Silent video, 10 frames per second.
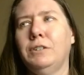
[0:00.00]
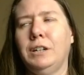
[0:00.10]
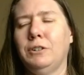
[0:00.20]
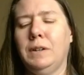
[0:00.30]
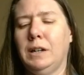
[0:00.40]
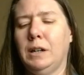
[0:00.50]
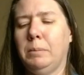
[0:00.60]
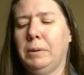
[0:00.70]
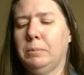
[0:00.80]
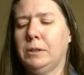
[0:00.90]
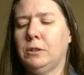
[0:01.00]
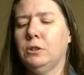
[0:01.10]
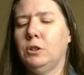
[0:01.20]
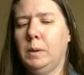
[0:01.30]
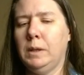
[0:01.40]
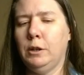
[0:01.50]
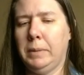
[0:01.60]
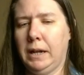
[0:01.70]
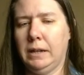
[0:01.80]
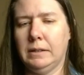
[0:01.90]
not doing that on purpose. They're doing their
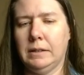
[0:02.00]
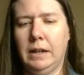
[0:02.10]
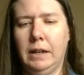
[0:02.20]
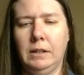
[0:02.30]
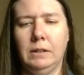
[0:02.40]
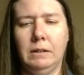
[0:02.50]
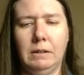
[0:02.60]
best, and